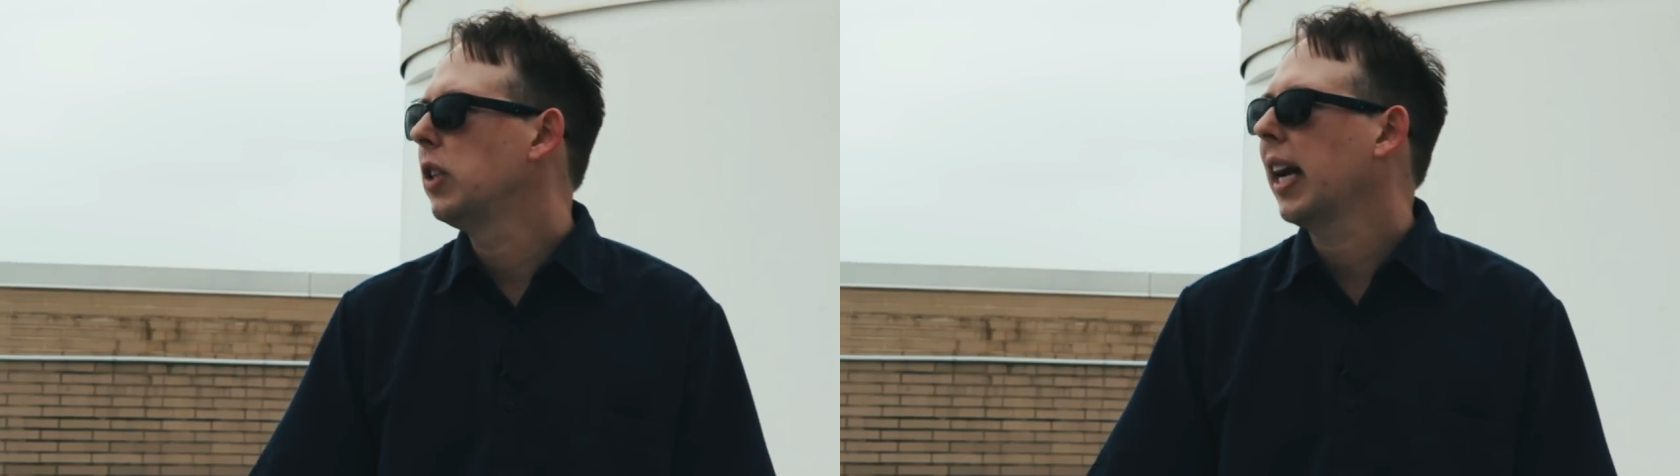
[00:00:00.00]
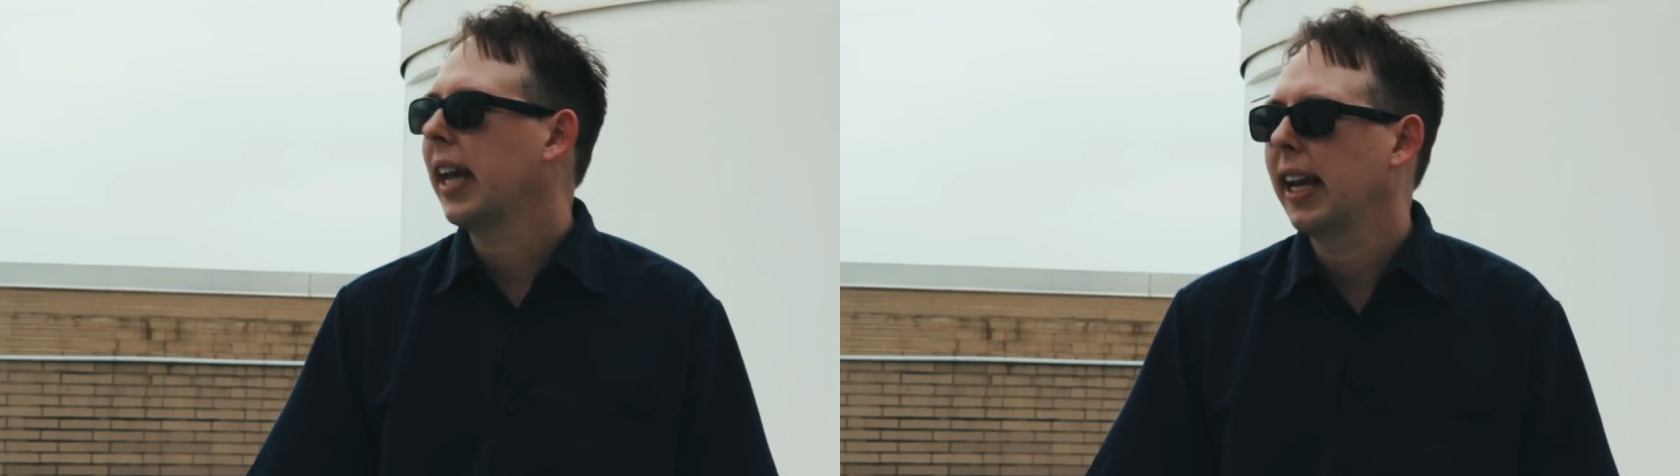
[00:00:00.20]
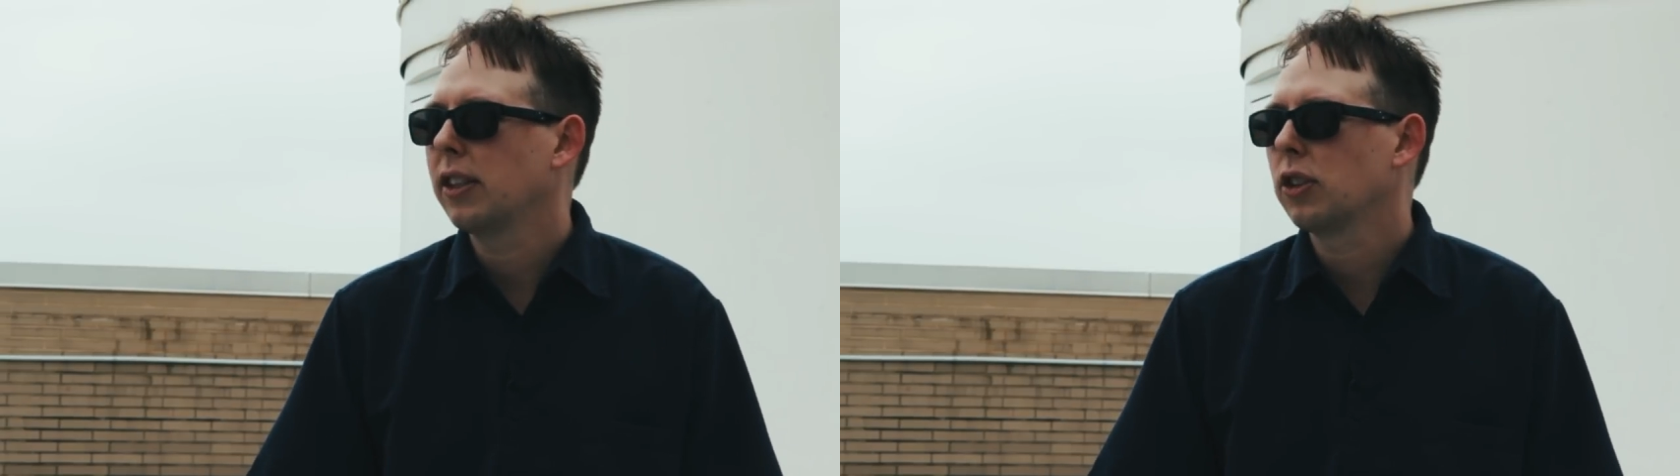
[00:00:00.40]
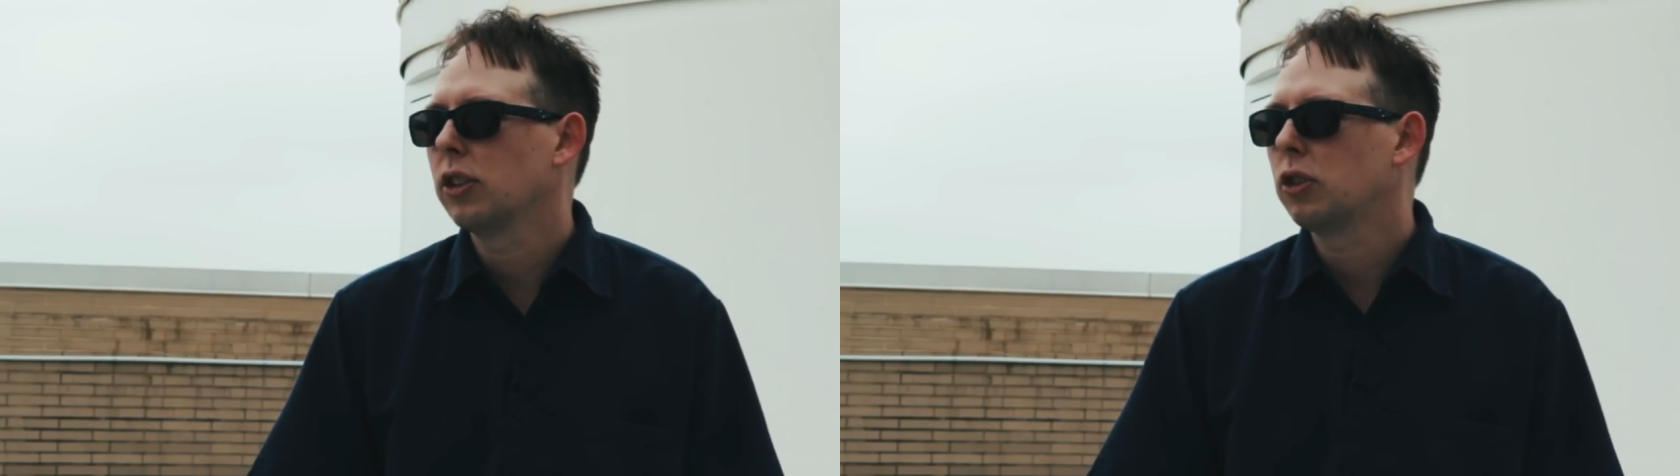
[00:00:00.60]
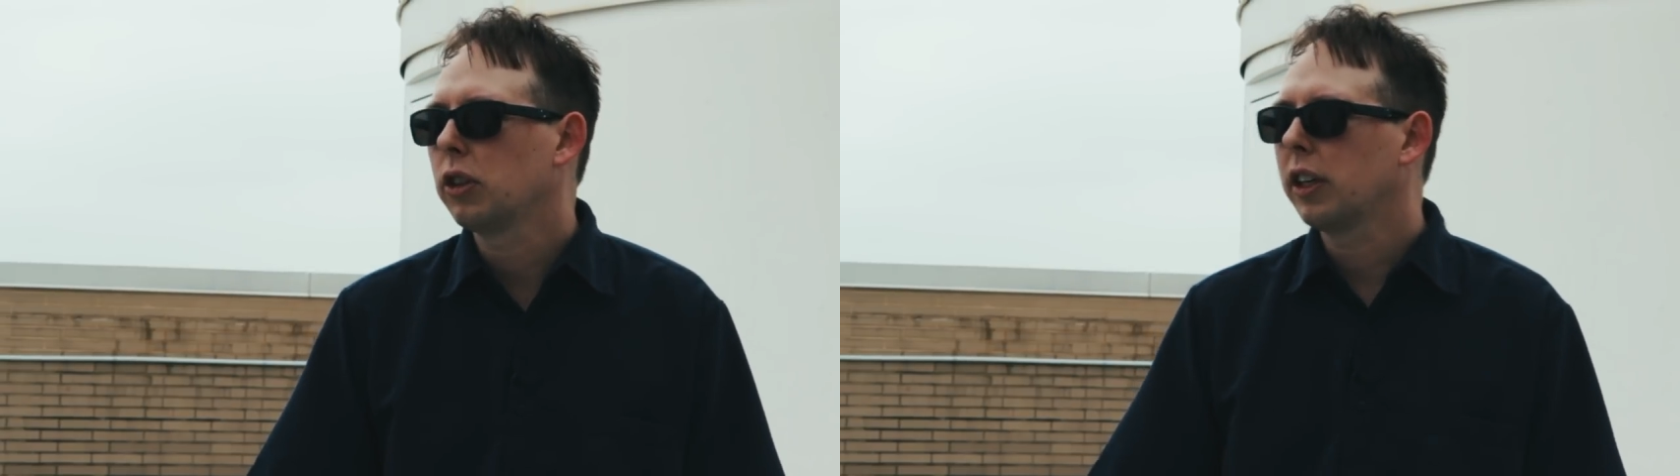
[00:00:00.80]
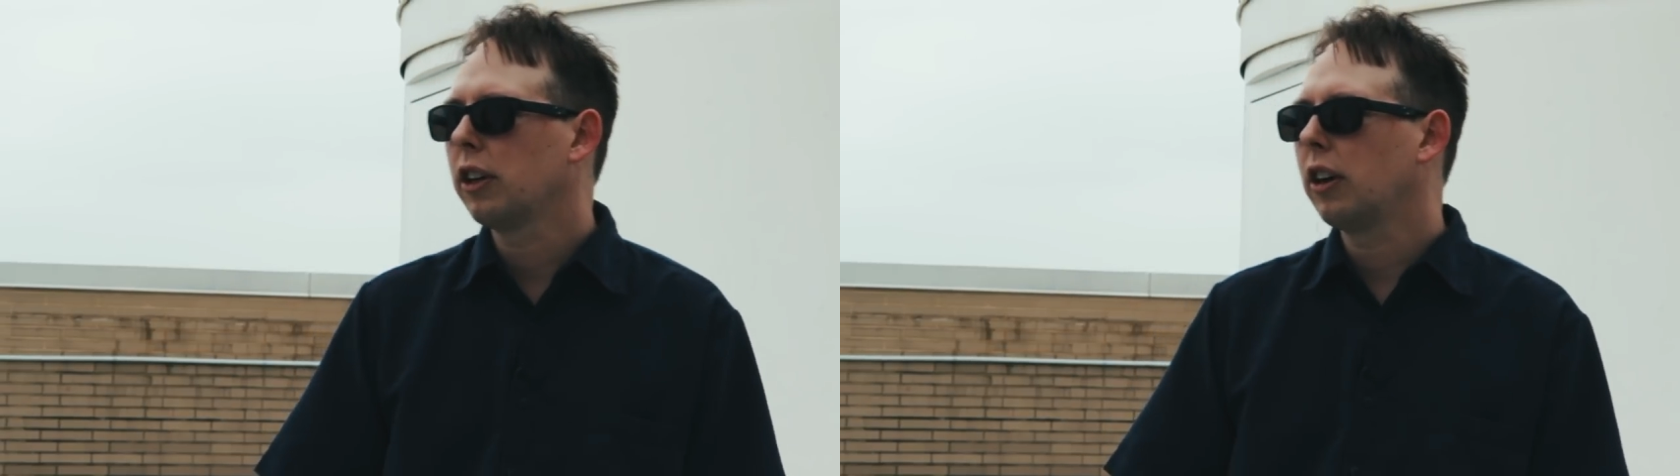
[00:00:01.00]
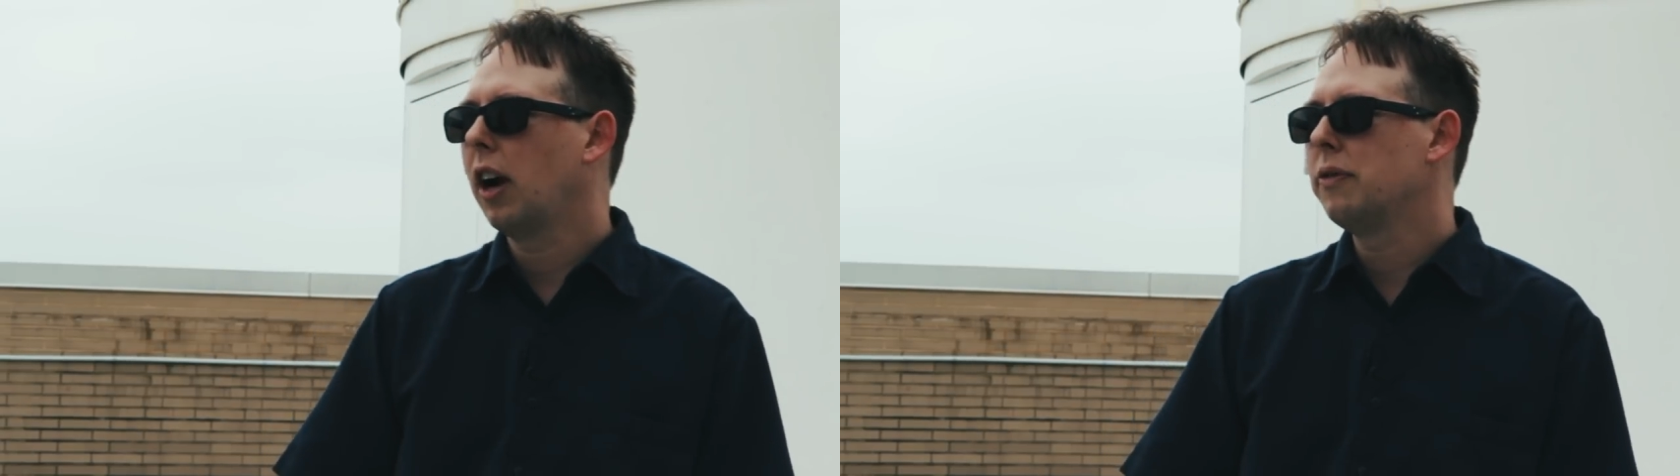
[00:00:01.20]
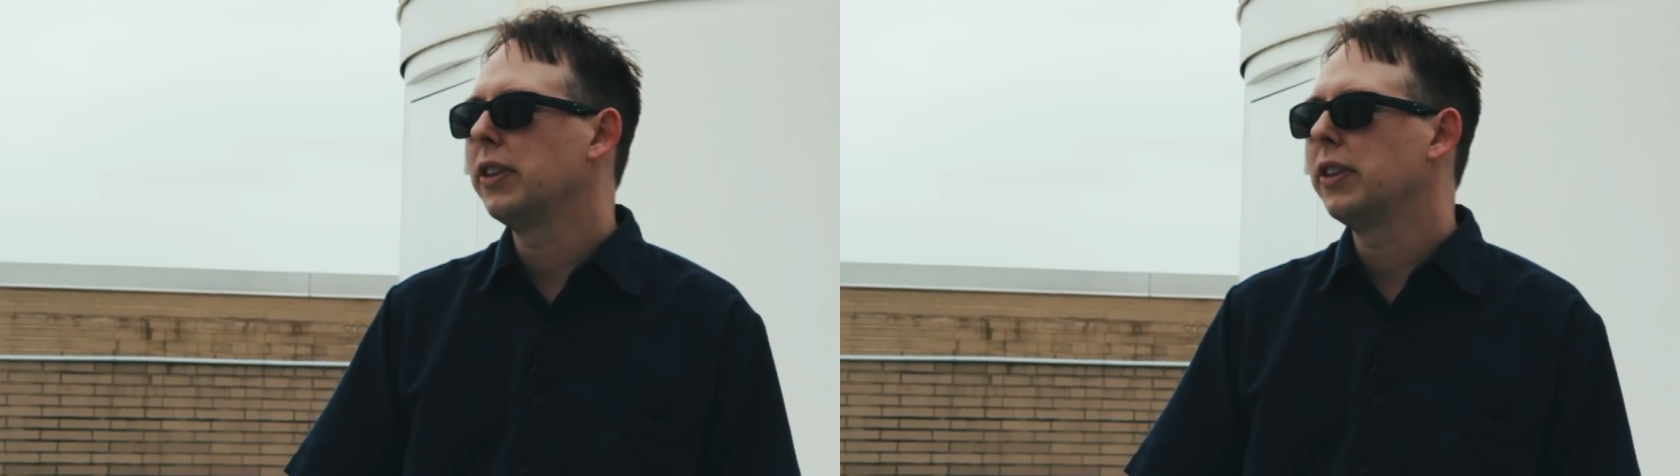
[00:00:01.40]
decades could trigger a